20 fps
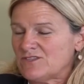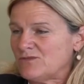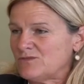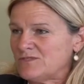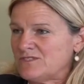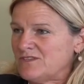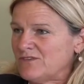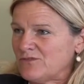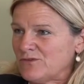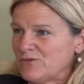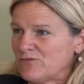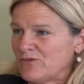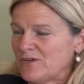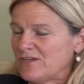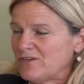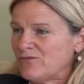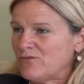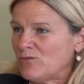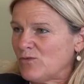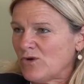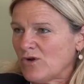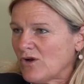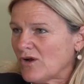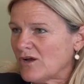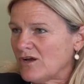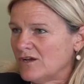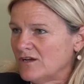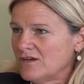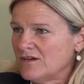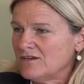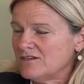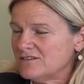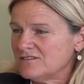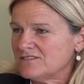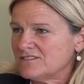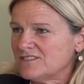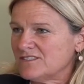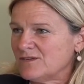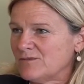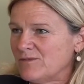I was never afraid of work. You
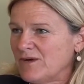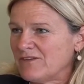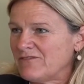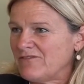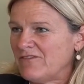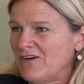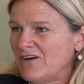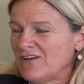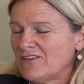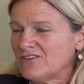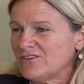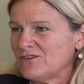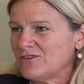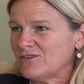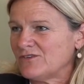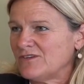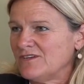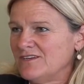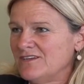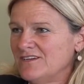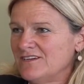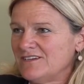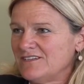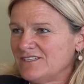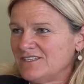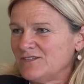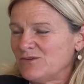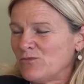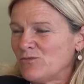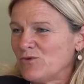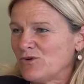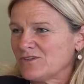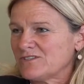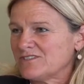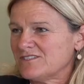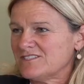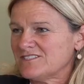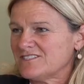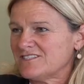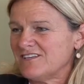know, my father, worked
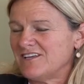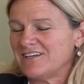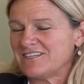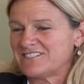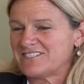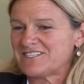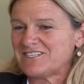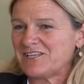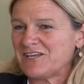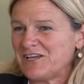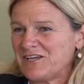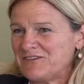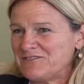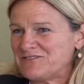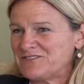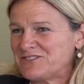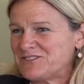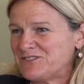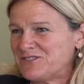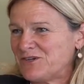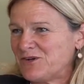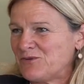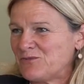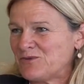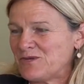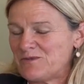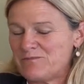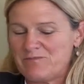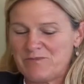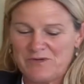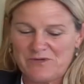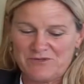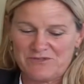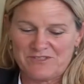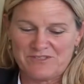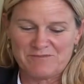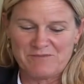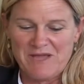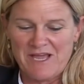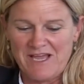us like slaves. We built
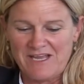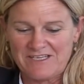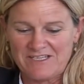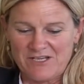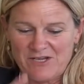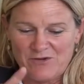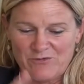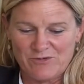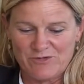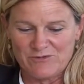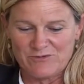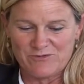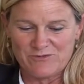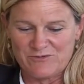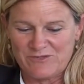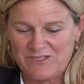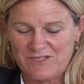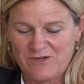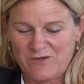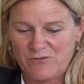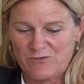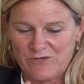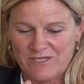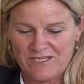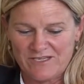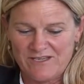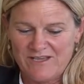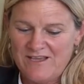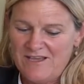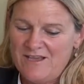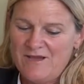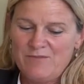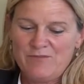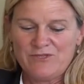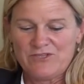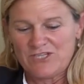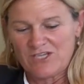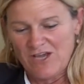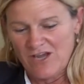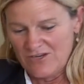the patio, we
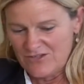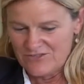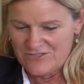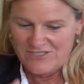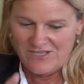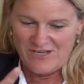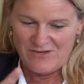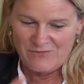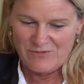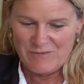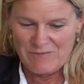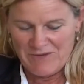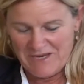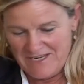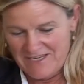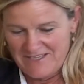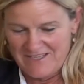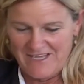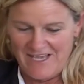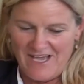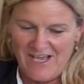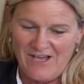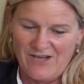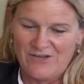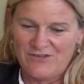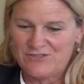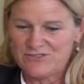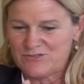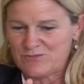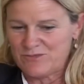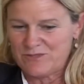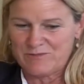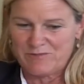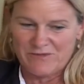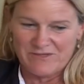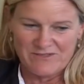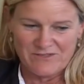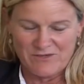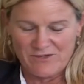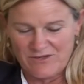put the gutters on, we painted the house, we
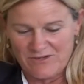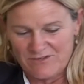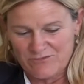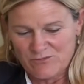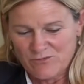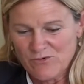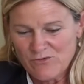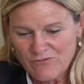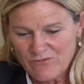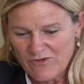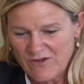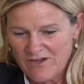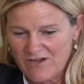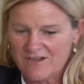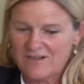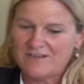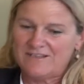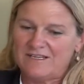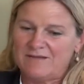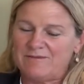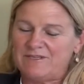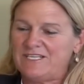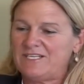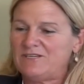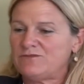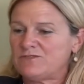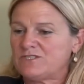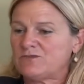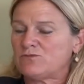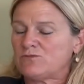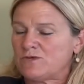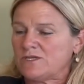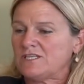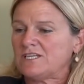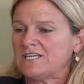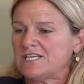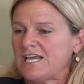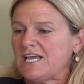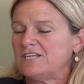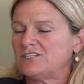put the roof on. He was a
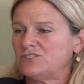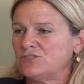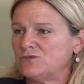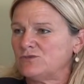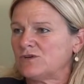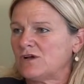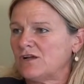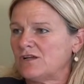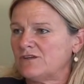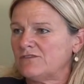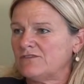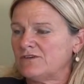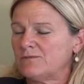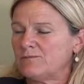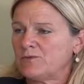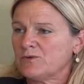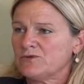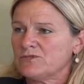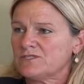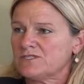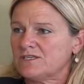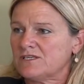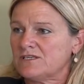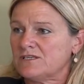really can-do kind of a person.